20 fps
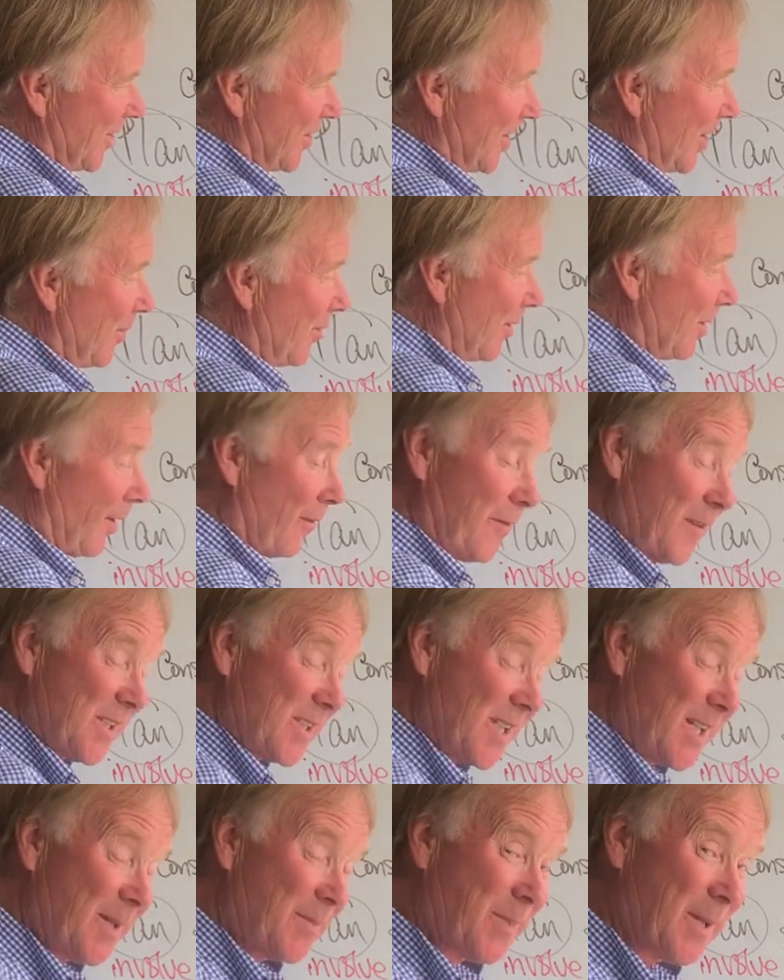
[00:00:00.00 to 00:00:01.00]
So
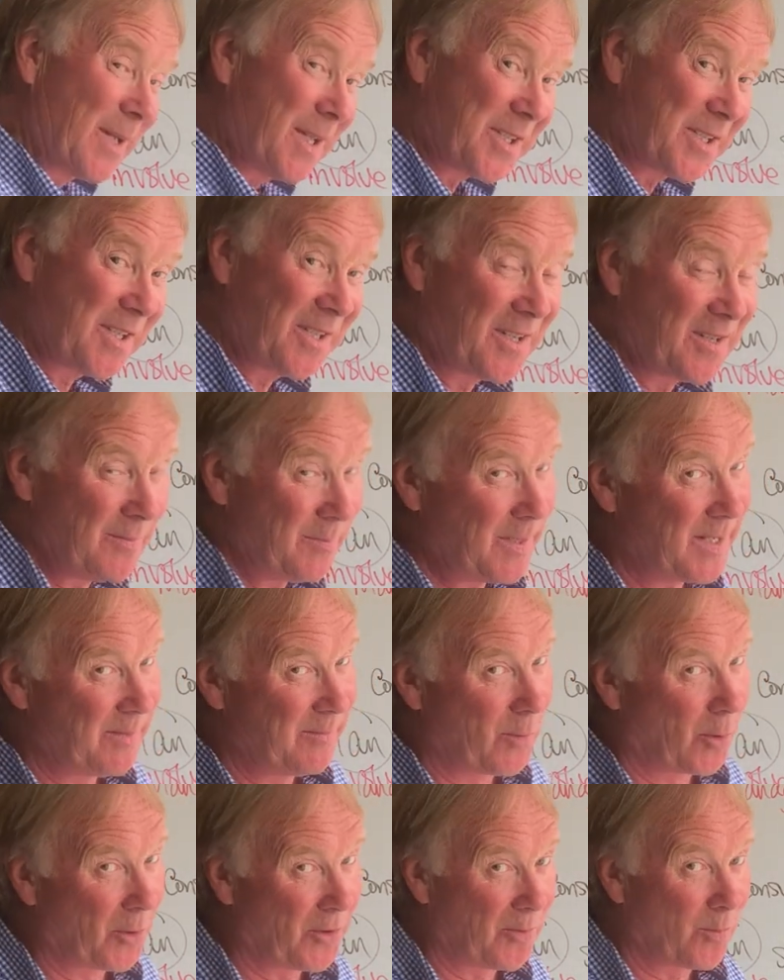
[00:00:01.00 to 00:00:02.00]
obviously a person can be in
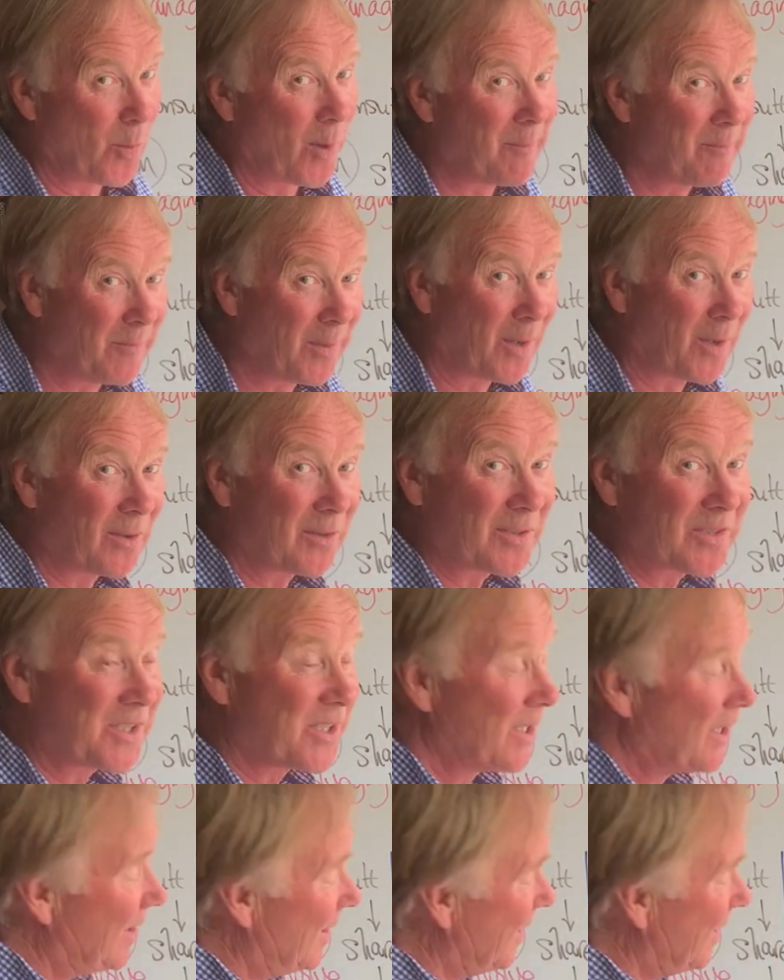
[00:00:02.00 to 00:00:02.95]
more than one box,